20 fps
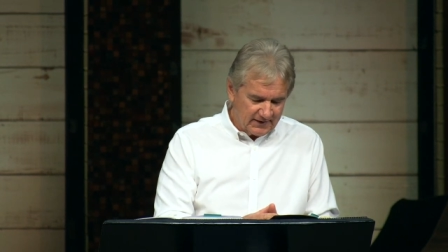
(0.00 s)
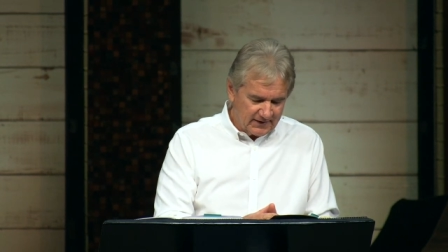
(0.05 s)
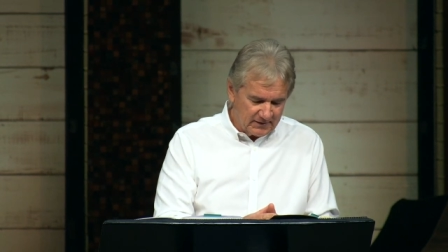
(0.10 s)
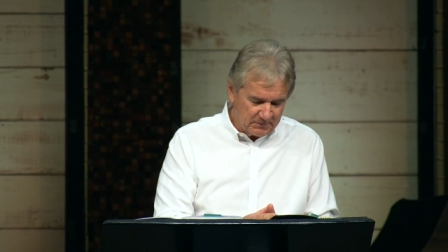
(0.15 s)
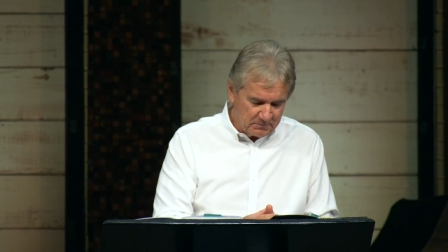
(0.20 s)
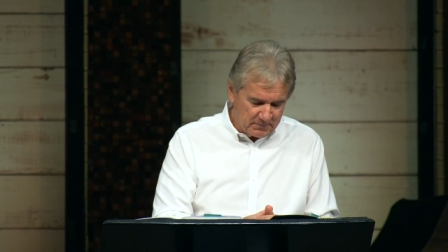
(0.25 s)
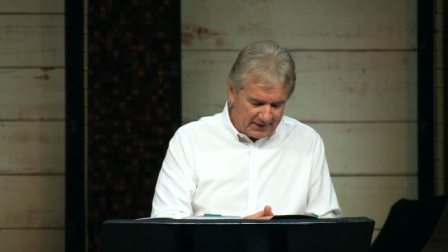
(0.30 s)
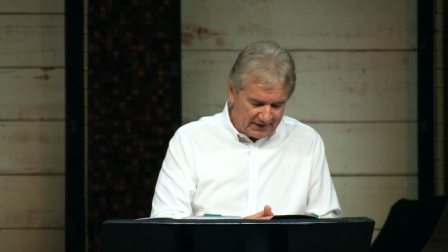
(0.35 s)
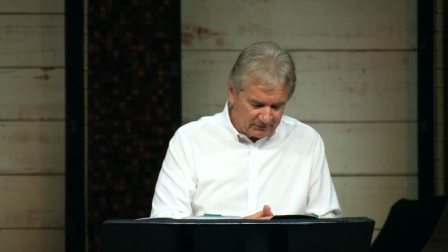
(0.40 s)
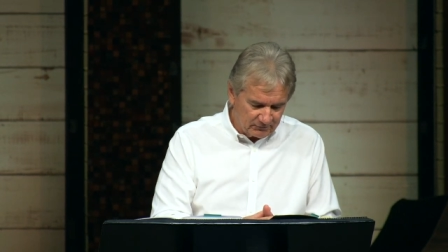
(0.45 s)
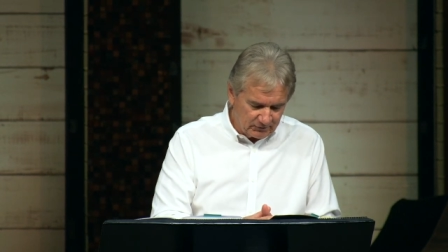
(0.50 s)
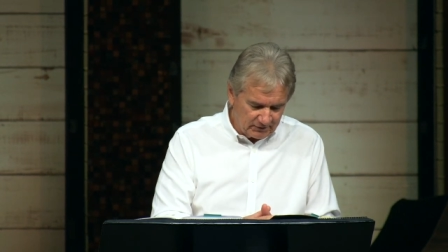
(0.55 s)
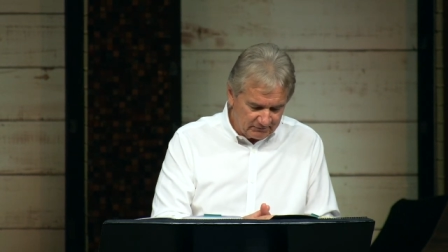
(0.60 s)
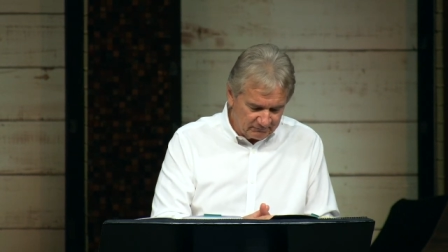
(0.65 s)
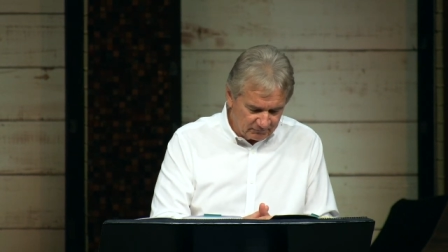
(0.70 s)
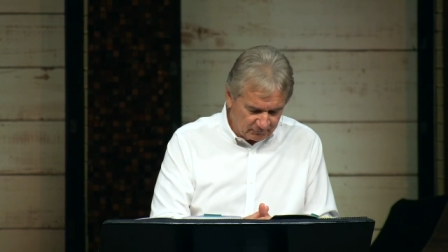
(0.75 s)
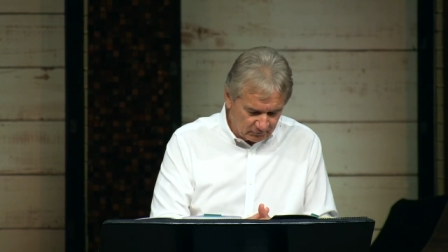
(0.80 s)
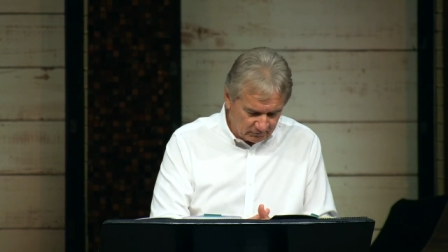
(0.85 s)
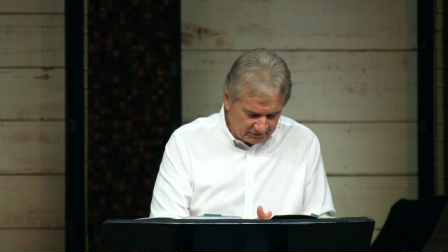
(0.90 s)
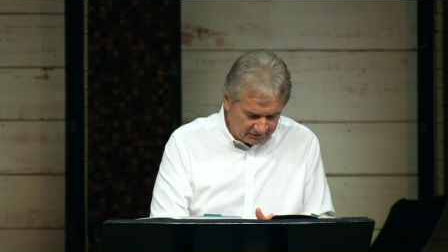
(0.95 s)
and bound
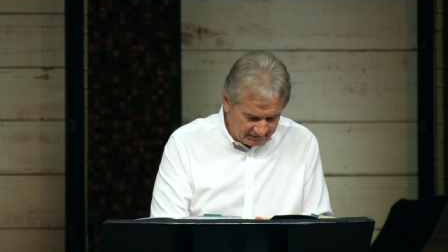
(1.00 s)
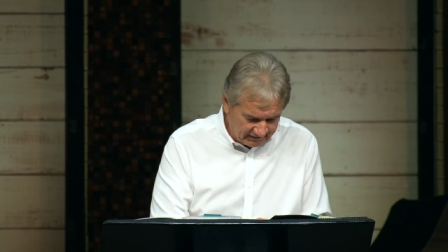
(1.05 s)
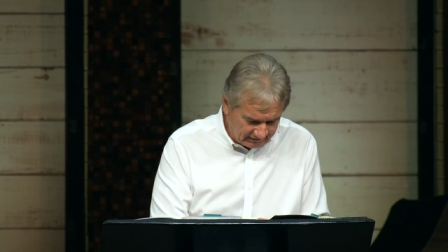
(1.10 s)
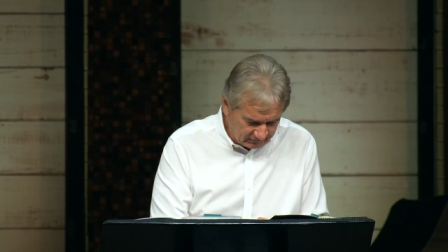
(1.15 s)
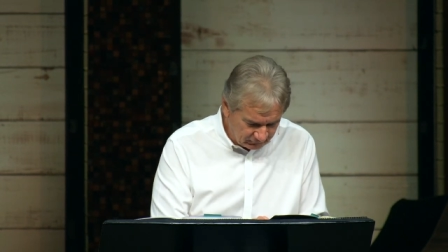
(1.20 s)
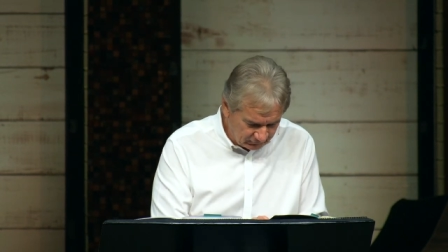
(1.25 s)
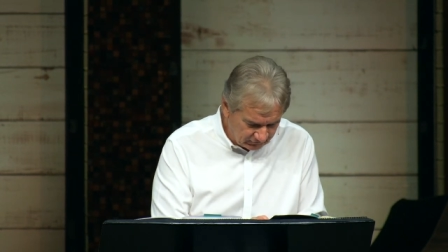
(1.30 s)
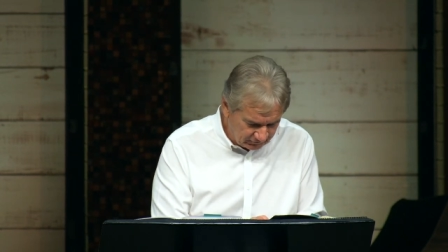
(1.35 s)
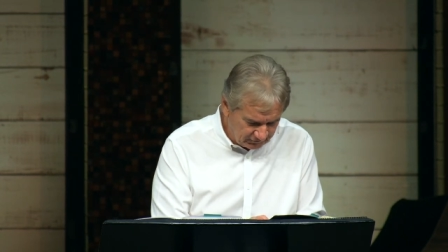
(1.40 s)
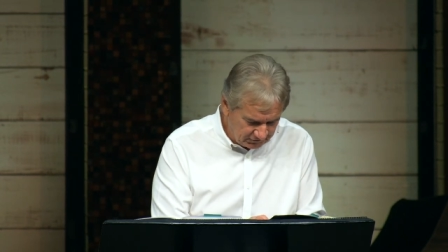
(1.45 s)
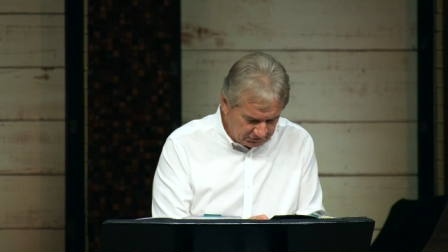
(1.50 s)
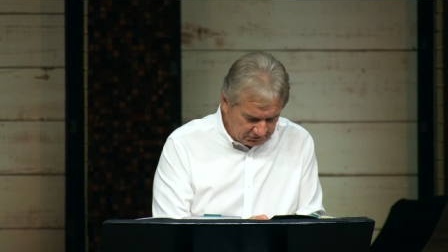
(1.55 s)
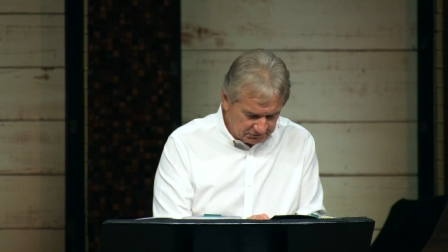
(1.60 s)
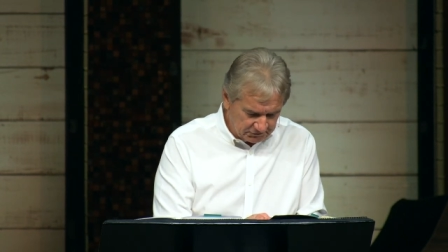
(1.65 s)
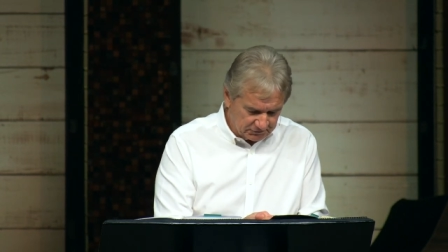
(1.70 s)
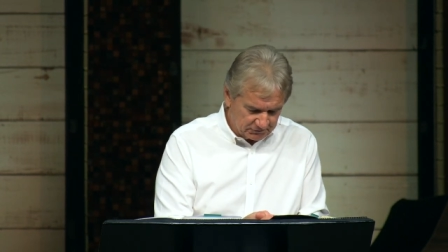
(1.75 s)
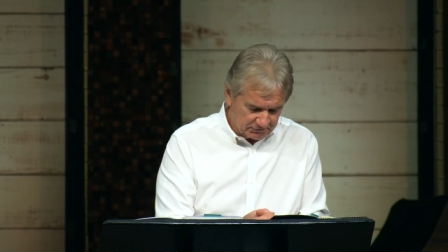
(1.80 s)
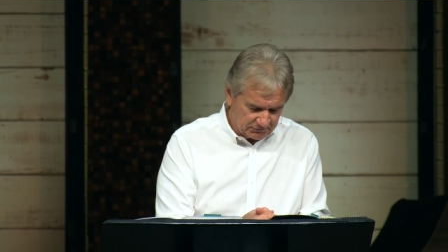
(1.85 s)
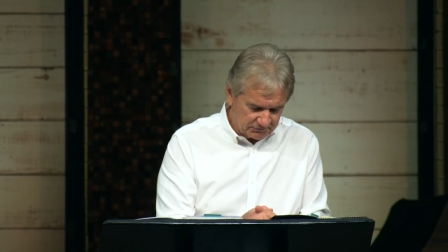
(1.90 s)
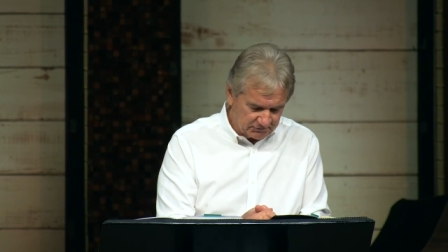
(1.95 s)
him for a thousand
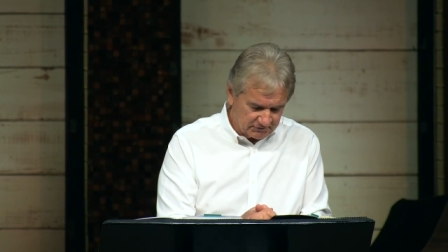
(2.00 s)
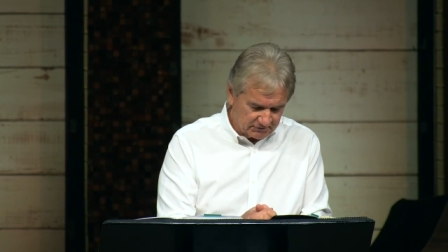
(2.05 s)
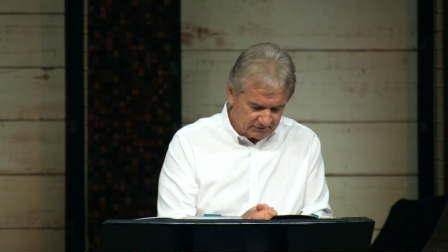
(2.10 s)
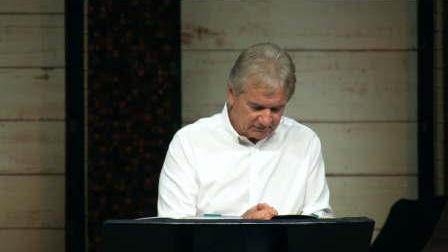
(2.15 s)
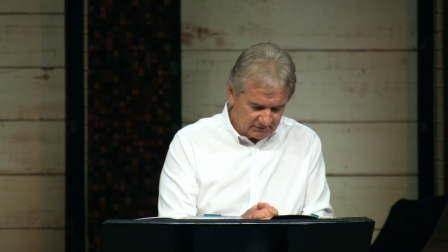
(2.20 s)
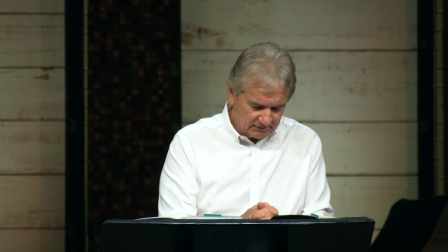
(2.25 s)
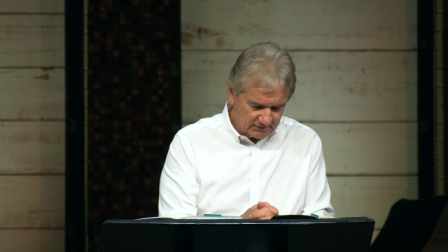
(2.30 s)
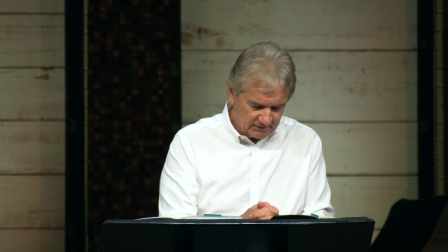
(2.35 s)
years.